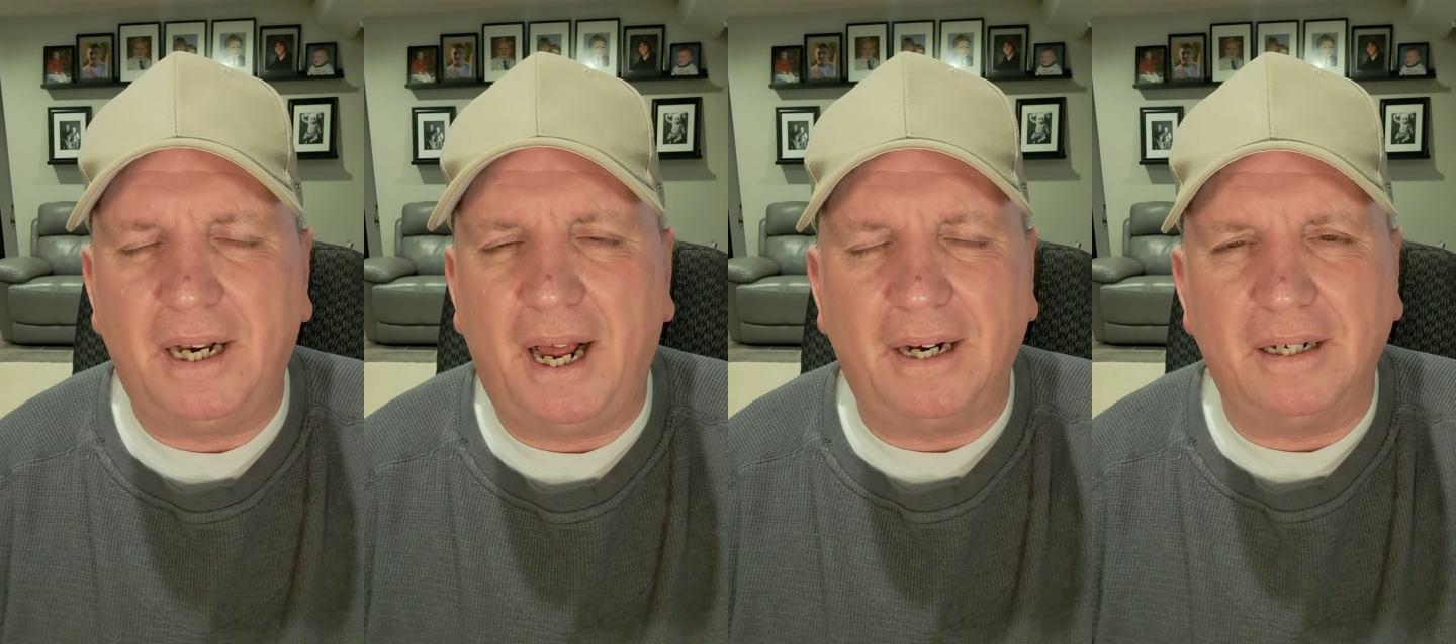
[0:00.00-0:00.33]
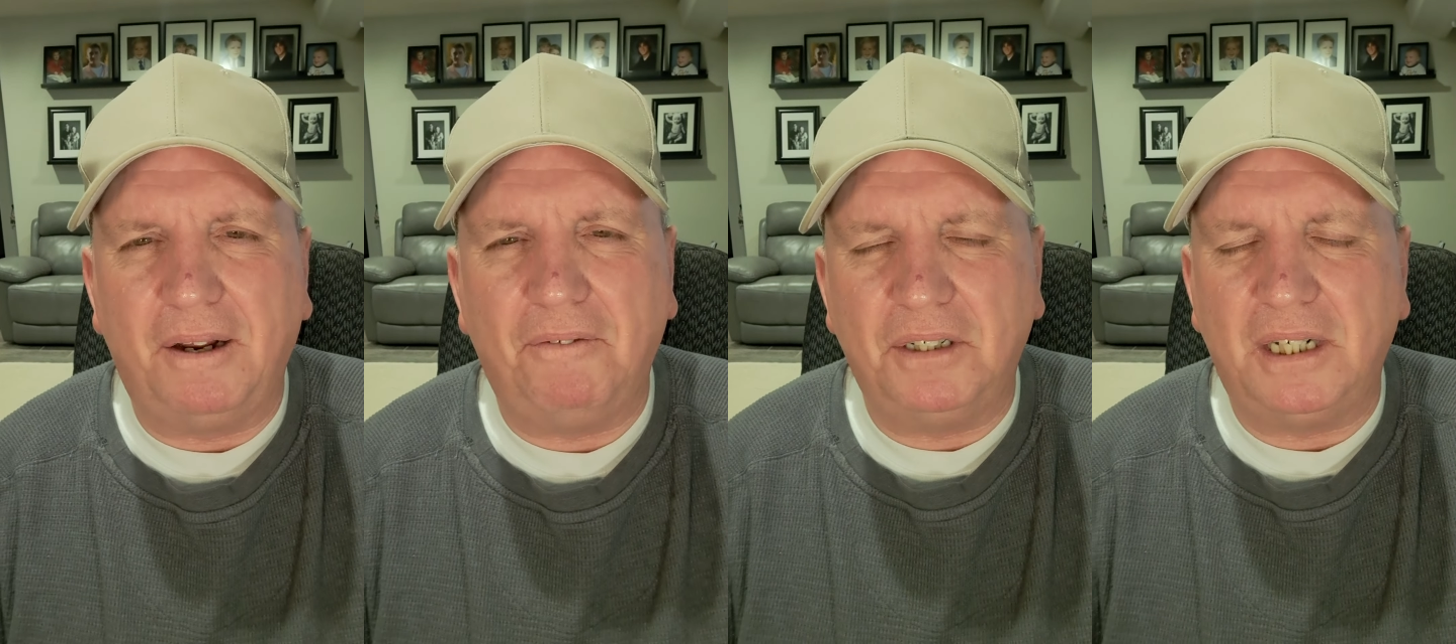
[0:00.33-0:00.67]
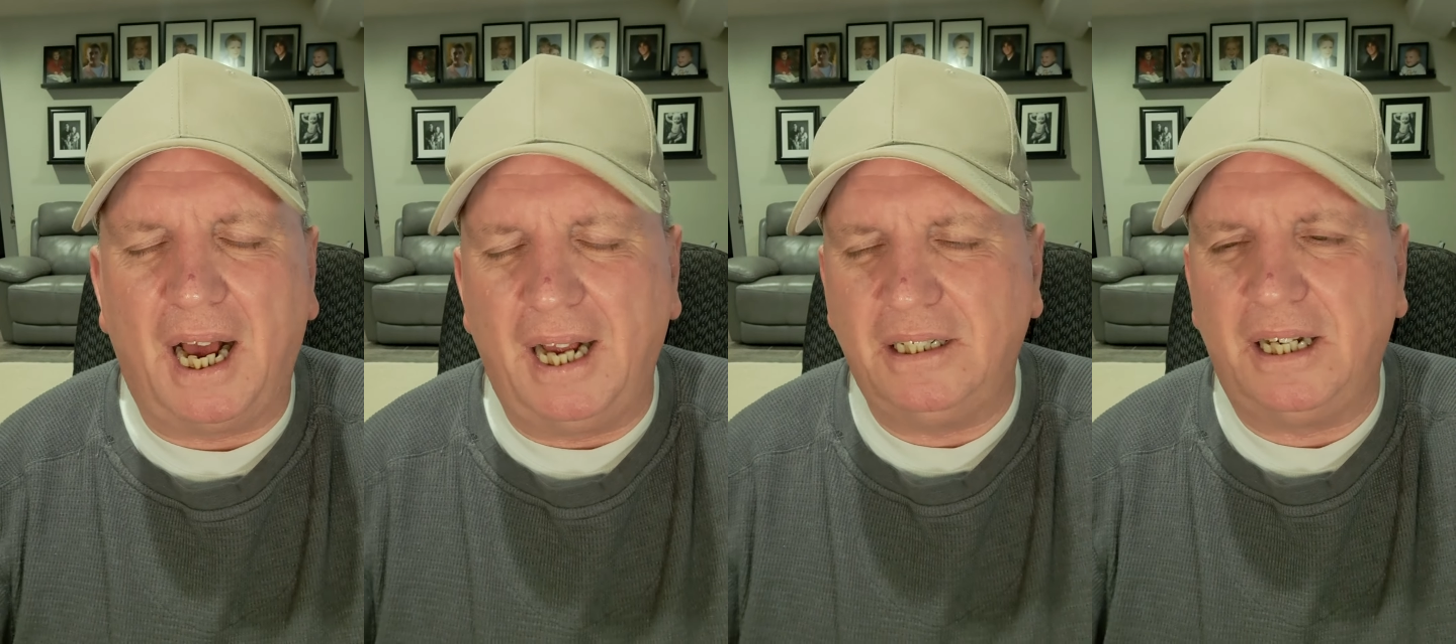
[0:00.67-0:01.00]
negative
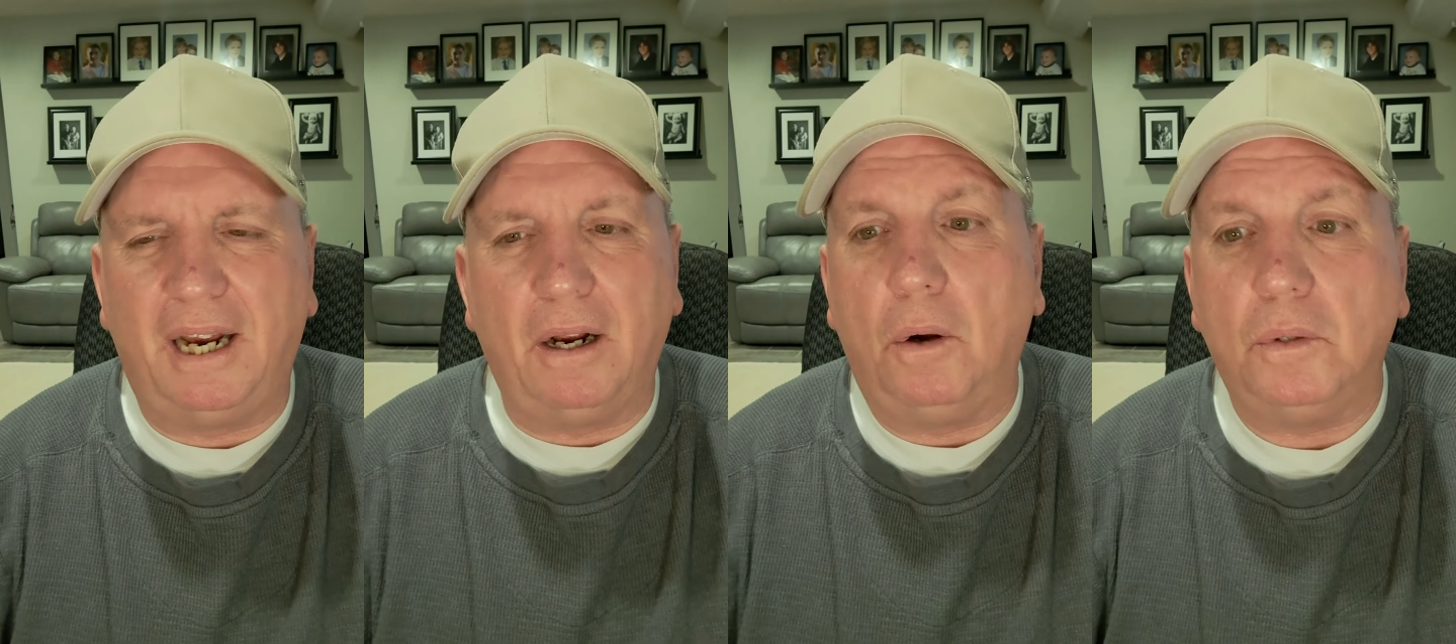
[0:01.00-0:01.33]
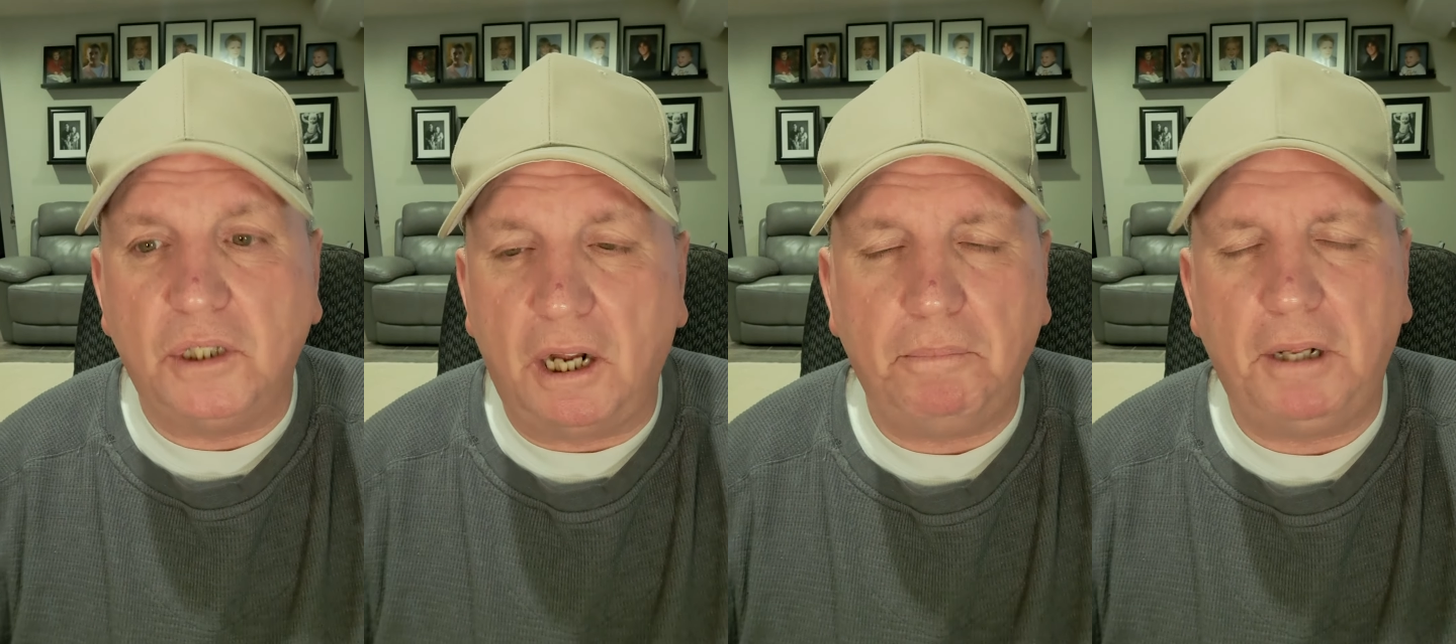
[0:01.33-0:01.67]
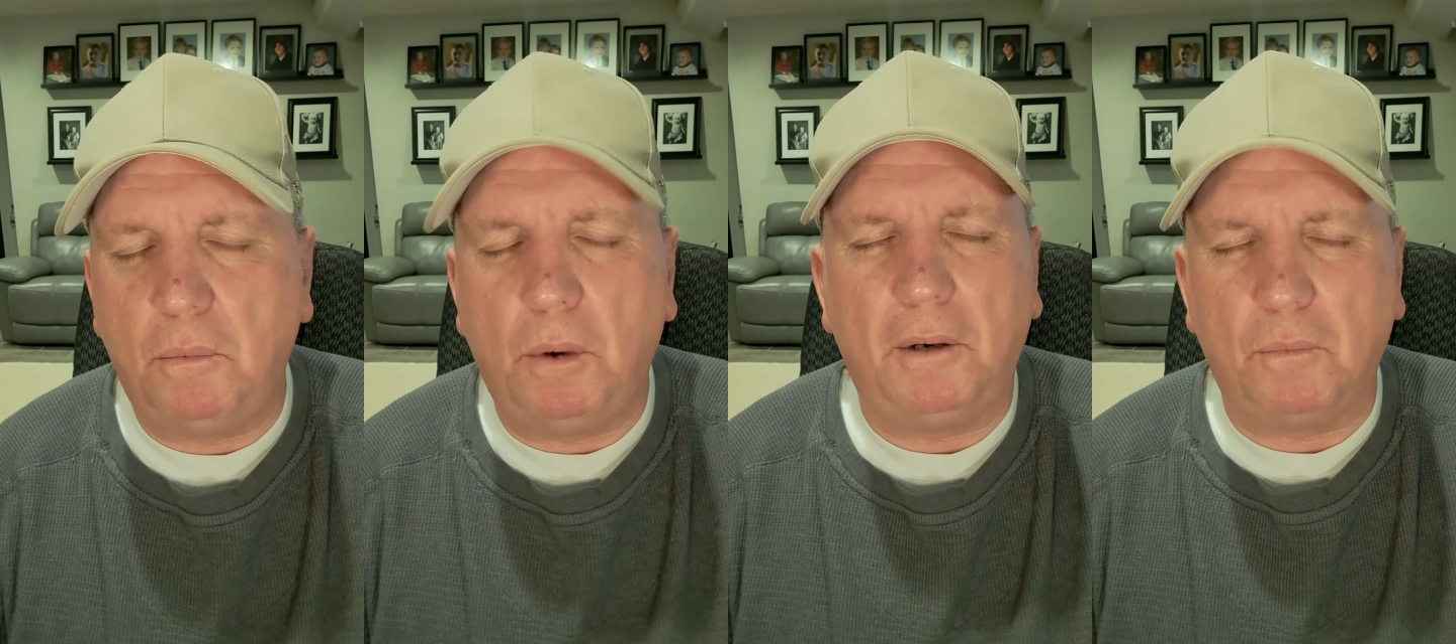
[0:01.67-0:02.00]
side saying, oh,
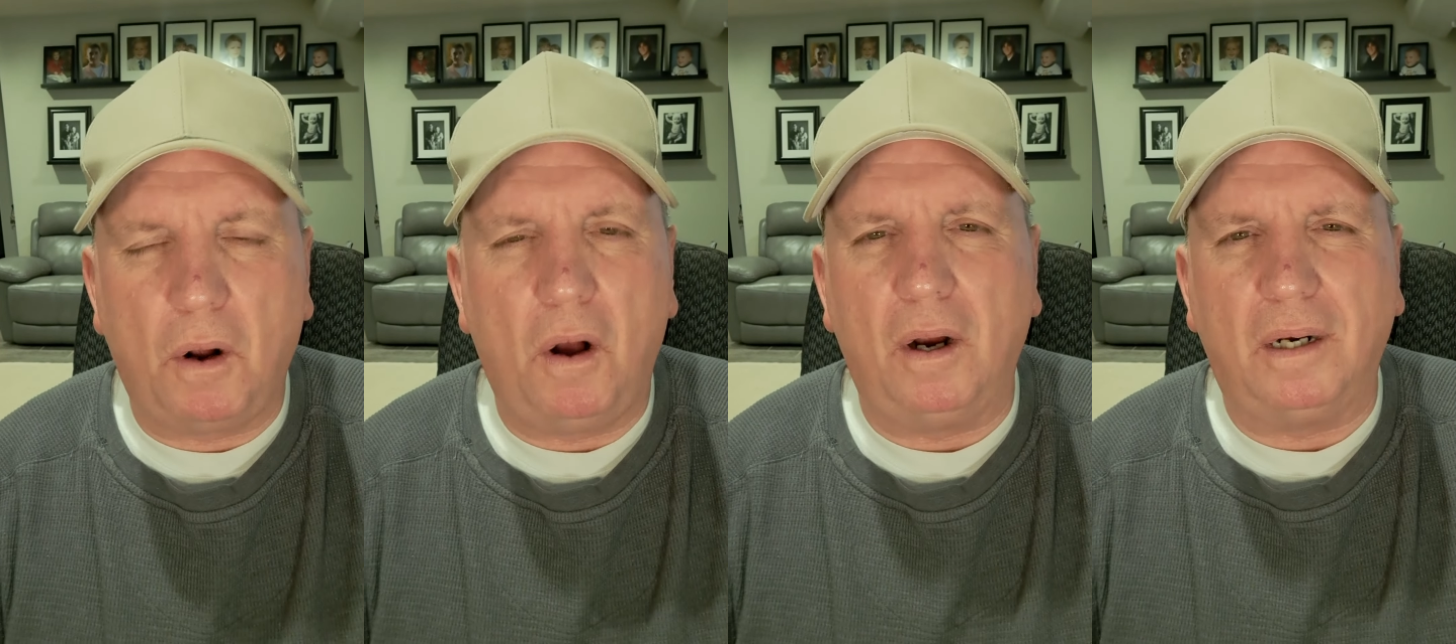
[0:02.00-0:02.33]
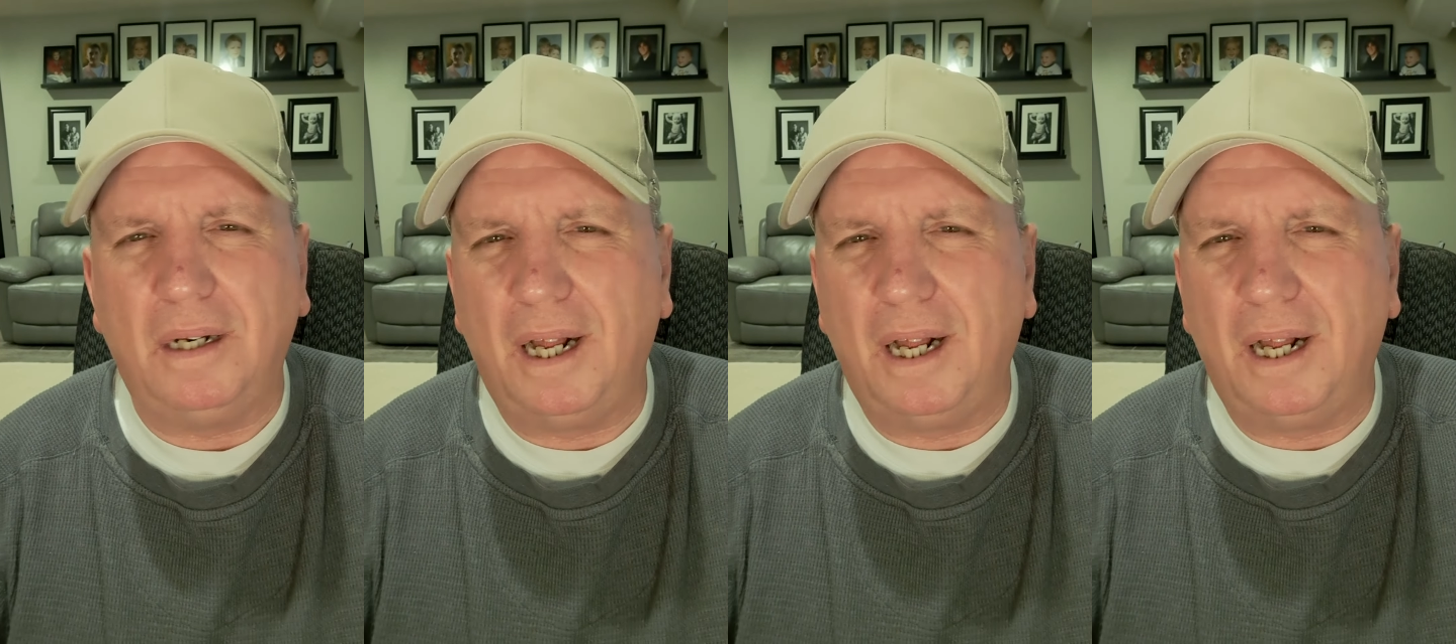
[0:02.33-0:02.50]
something went wrong.